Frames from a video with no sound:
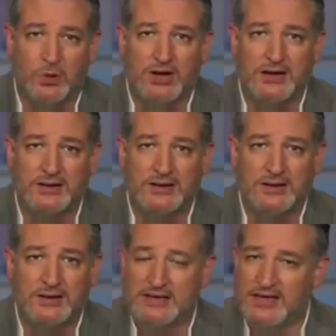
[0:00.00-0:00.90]
one,
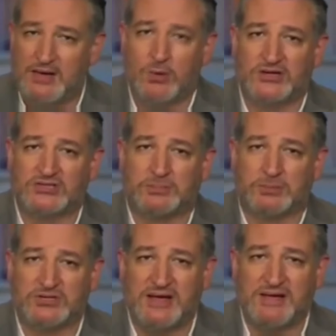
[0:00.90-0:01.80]
he wants to
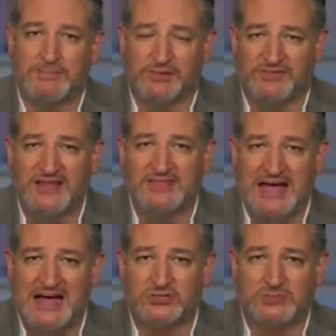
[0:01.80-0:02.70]
prevent the
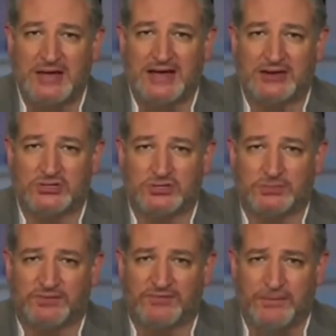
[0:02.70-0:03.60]
House managers
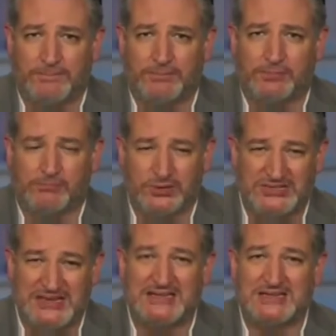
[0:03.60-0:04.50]
from
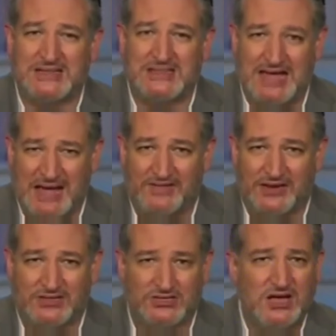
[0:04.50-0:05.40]
presenting the
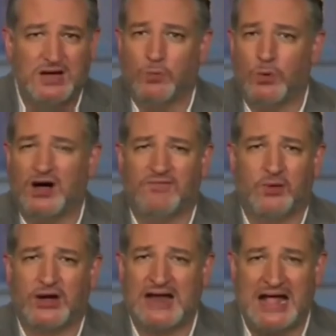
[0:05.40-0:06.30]
evidence of
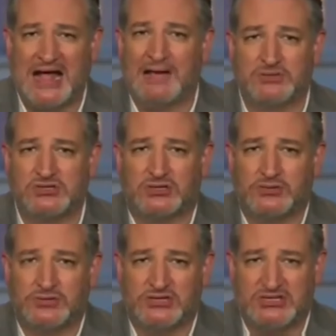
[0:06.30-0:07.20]
what an
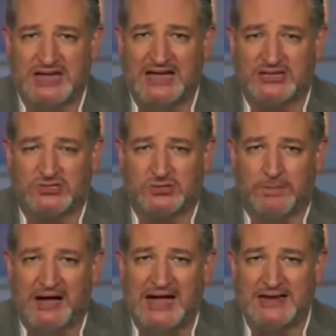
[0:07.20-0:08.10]
absolute disaster
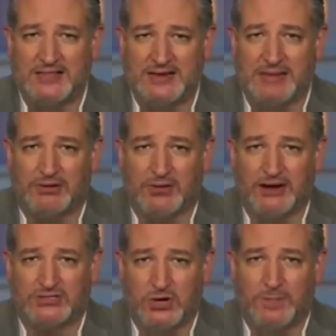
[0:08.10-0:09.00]
Biden and the Democrats'